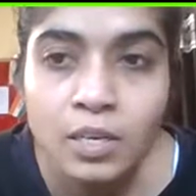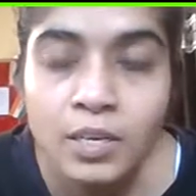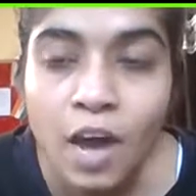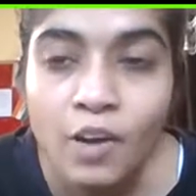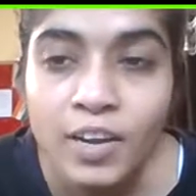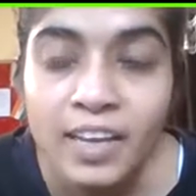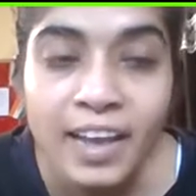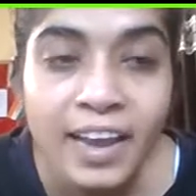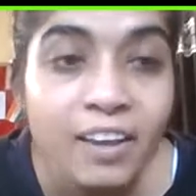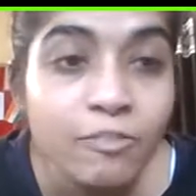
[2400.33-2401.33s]
Now
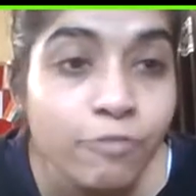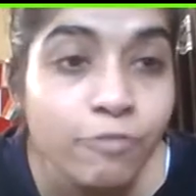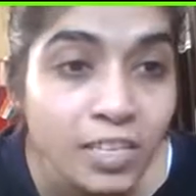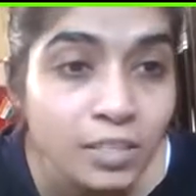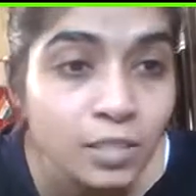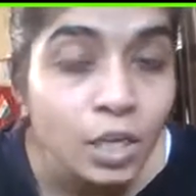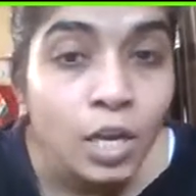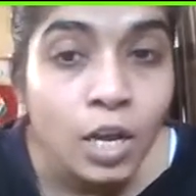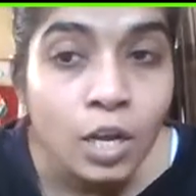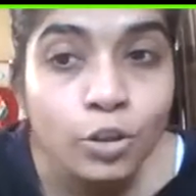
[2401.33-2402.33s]
inhale first
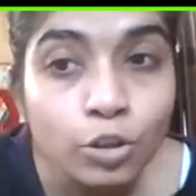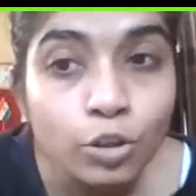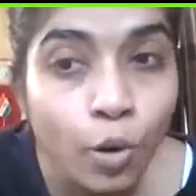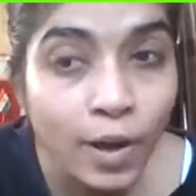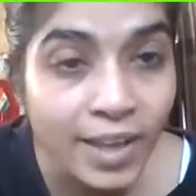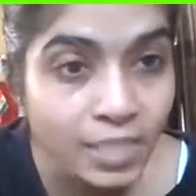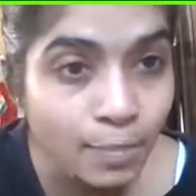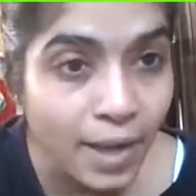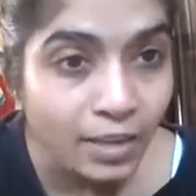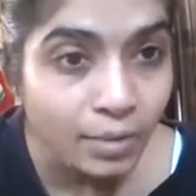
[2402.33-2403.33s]
your
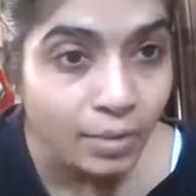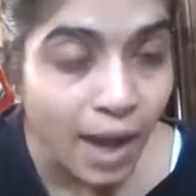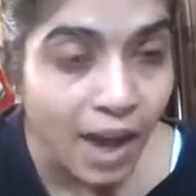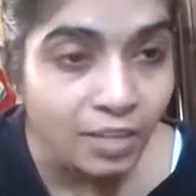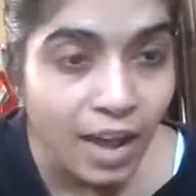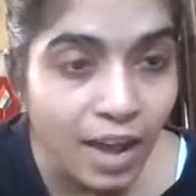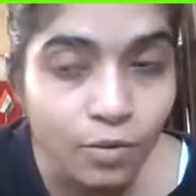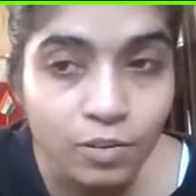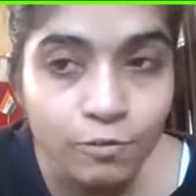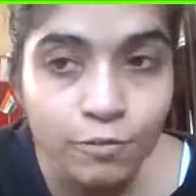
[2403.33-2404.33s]
thoracic part
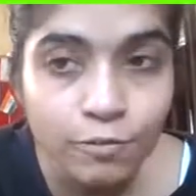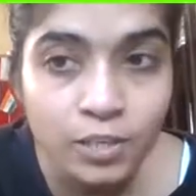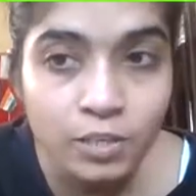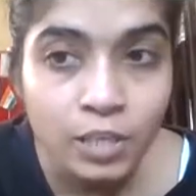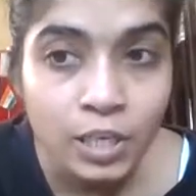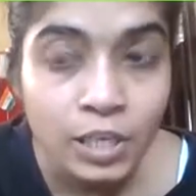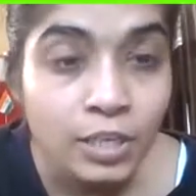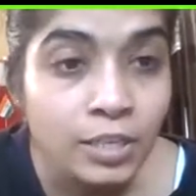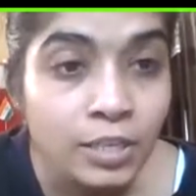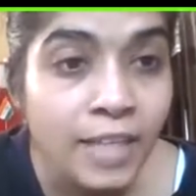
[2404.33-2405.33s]
down first,
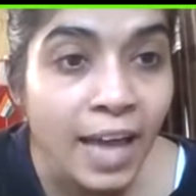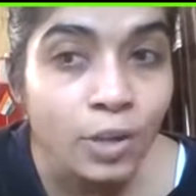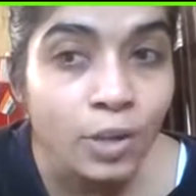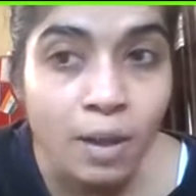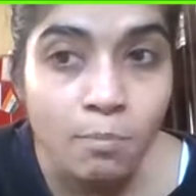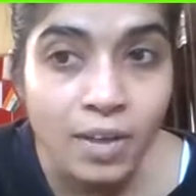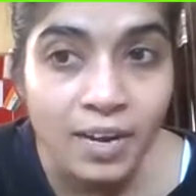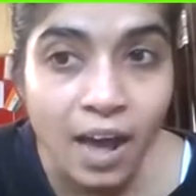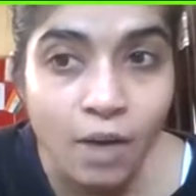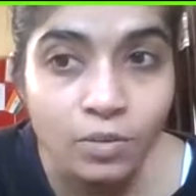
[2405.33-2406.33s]
then your
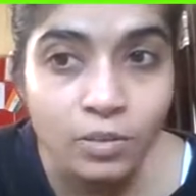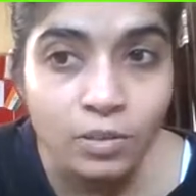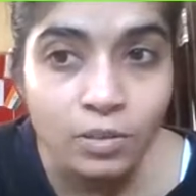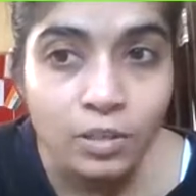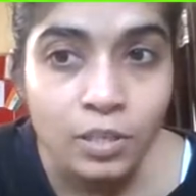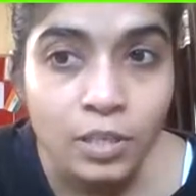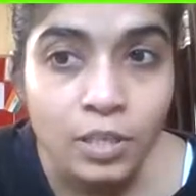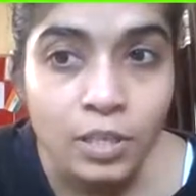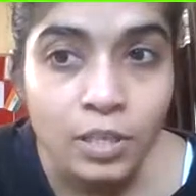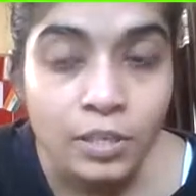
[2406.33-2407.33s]
lumbar down,
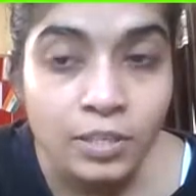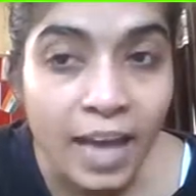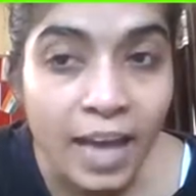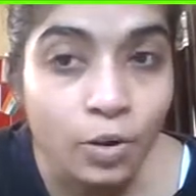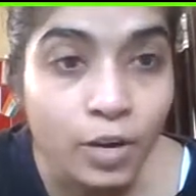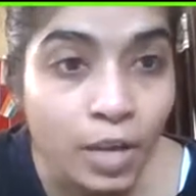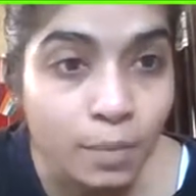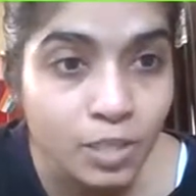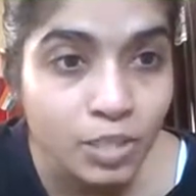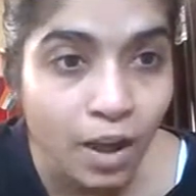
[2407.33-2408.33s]
then your
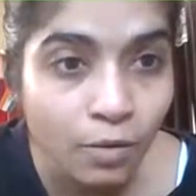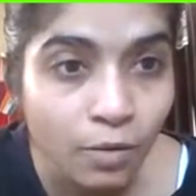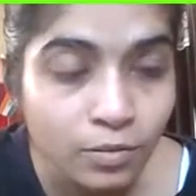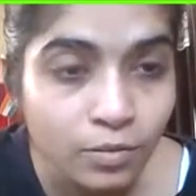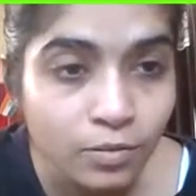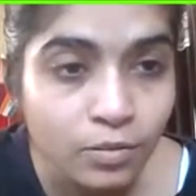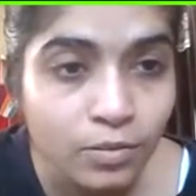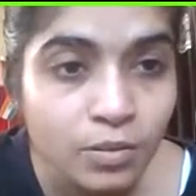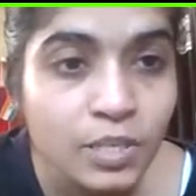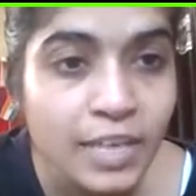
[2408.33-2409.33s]
hips down.
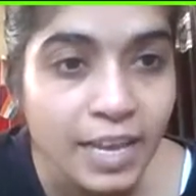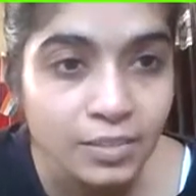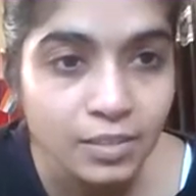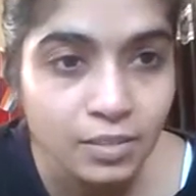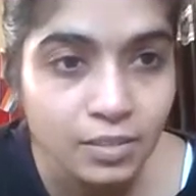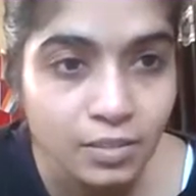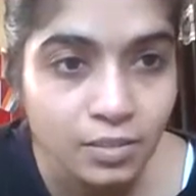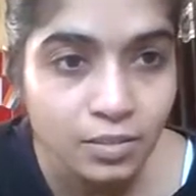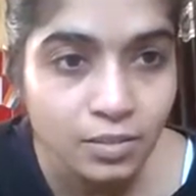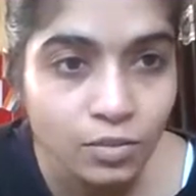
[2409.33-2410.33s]
Yes,
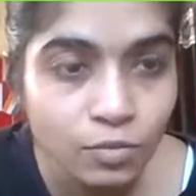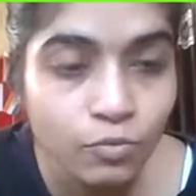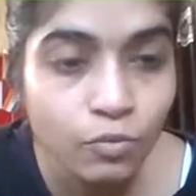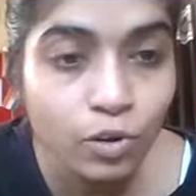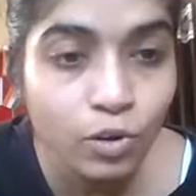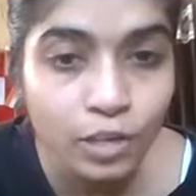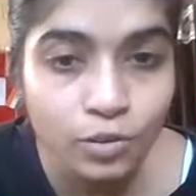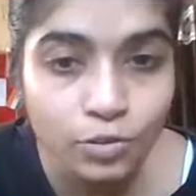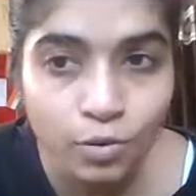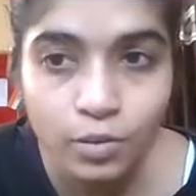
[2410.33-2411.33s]
full
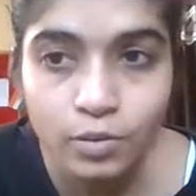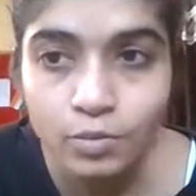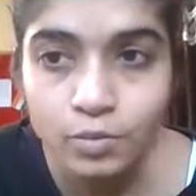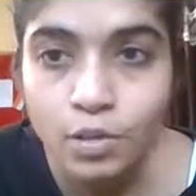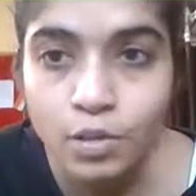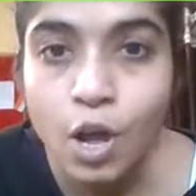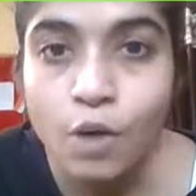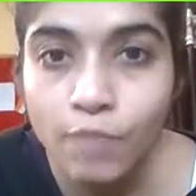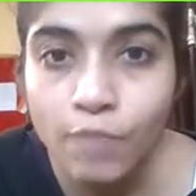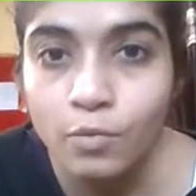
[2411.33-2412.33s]
control.
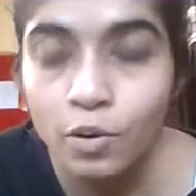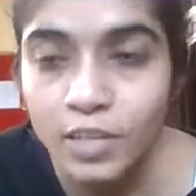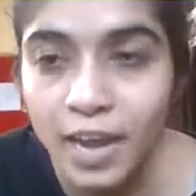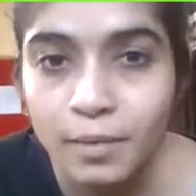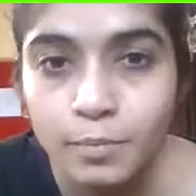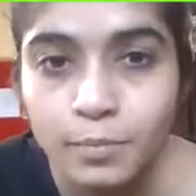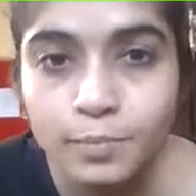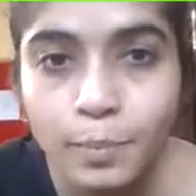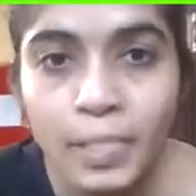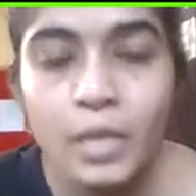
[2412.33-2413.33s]
One more time.
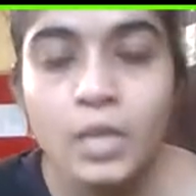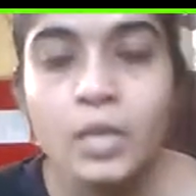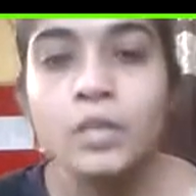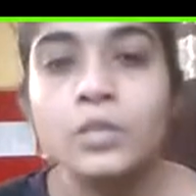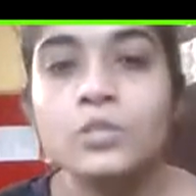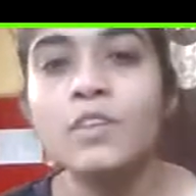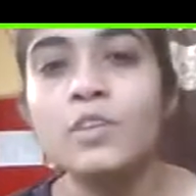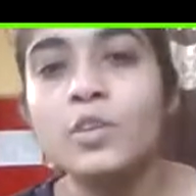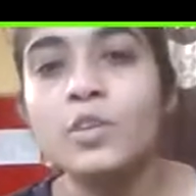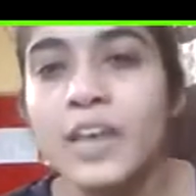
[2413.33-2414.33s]
So
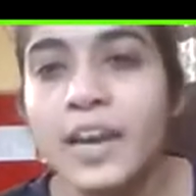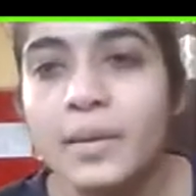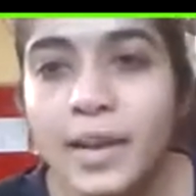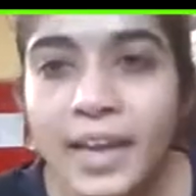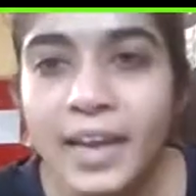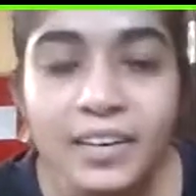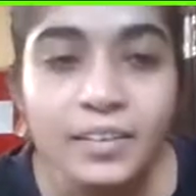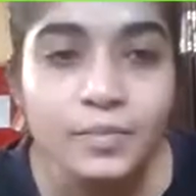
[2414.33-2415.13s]
one more time again.